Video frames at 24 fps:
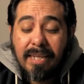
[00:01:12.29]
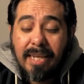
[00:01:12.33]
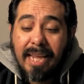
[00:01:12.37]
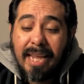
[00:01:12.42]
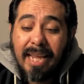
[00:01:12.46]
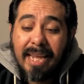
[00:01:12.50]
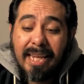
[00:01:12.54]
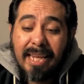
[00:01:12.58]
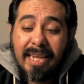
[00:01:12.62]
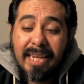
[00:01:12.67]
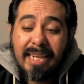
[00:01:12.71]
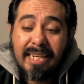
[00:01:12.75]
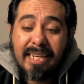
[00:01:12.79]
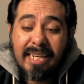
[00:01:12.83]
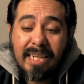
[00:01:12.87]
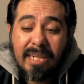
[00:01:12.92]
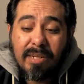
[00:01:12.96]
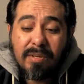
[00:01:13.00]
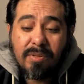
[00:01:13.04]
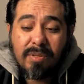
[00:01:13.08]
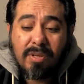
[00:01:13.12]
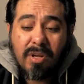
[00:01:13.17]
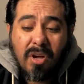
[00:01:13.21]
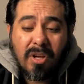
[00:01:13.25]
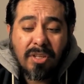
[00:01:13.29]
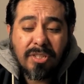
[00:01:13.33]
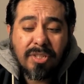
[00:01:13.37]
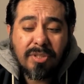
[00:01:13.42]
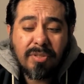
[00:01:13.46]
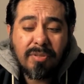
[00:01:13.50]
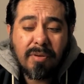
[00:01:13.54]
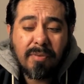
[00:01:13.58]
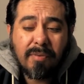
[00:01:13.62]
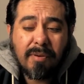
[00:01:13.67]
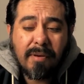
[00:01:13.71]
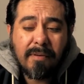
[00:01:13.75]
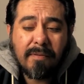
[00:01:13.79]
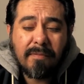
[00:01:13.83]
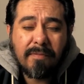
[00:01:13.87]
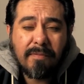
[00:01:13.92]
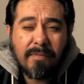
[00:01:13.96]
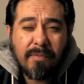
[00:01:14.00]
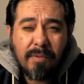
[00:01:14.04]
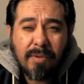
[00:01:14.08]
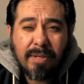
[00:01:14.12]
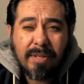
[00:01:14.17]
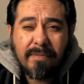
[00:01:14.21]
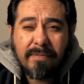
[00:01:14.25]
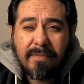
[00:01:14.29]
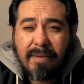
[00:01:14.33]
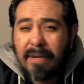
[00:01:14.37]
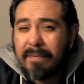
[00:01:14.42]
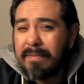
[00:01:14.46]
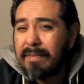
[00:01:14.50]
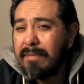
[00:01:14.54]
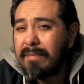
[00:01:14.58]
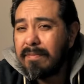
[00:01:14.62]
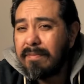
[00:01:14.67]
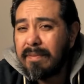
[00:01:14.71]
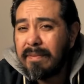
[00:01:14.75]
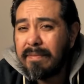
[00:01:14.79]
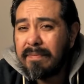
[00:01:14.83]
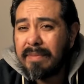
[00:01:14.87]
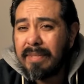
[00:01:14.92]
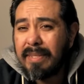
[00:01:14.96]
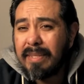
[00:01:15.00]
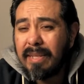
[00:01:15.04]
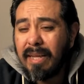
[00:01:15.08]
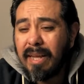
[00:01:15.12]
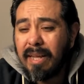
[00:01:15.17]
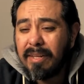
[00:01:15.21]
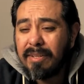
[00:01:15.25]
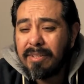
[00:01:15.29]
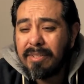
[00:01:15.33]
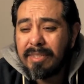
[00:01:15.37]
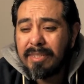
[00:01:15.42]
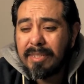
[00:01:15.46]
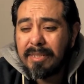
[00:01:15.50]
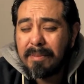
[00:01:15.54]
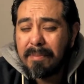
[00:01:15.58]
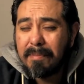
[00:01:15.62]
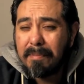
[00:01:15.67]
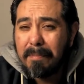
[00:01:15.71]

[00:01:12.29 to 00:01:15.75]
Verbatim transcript: and it'll cost you around 45 to 50 dollars